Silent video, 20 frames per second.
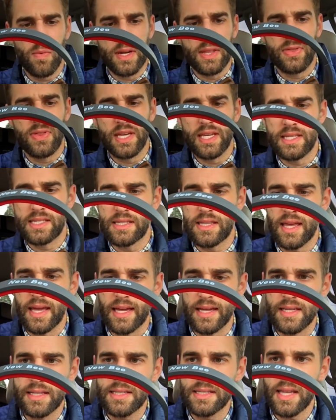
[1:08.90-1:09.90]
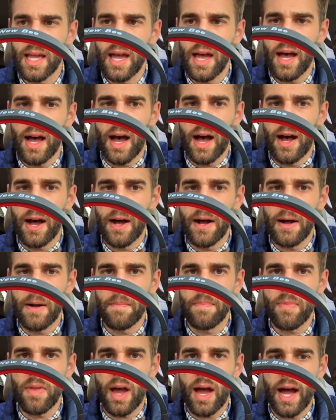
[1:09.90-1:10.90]
with these things,
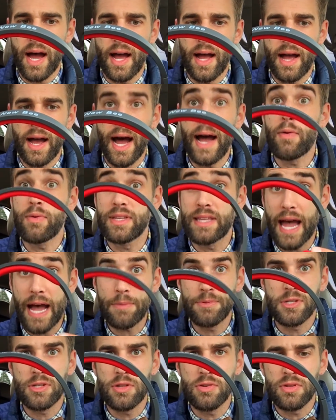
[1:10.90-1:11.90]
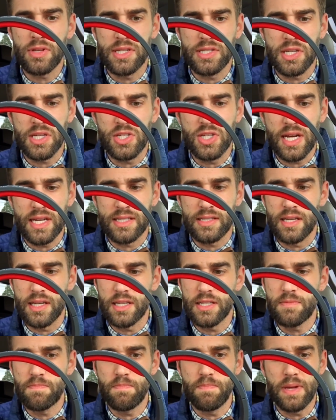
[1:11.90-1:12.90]
um, I, I, would absolutely suggest
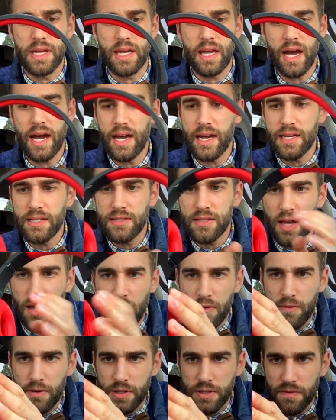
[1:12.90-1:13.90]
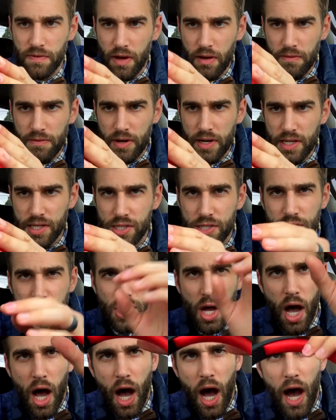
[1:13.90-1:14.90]
these because, first of all, very
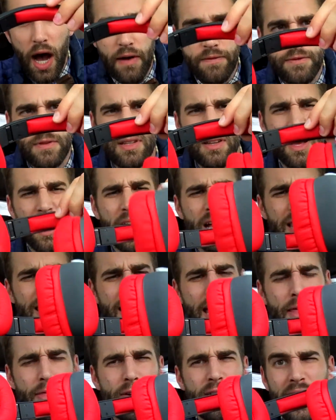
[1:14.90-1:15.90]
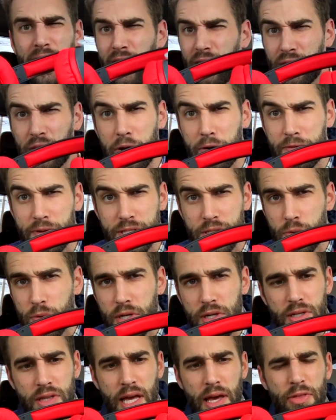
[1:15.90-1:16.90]
soft uh, leather. I don't know if it's
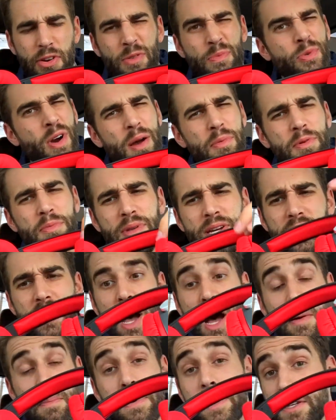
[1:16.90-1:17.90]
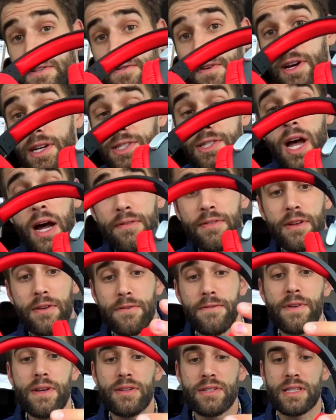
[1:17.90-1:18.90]
real leather, probably not, but it's very soft and it
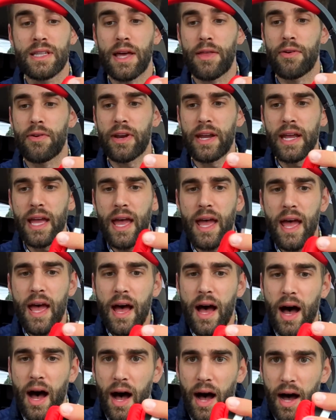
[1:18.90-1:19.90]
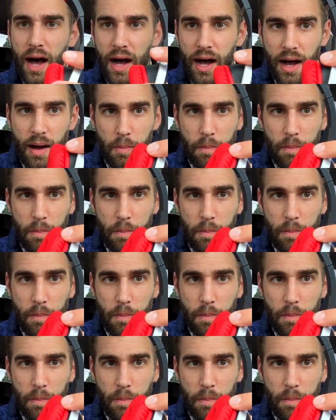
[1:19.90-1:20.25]
feels leathery. Uh,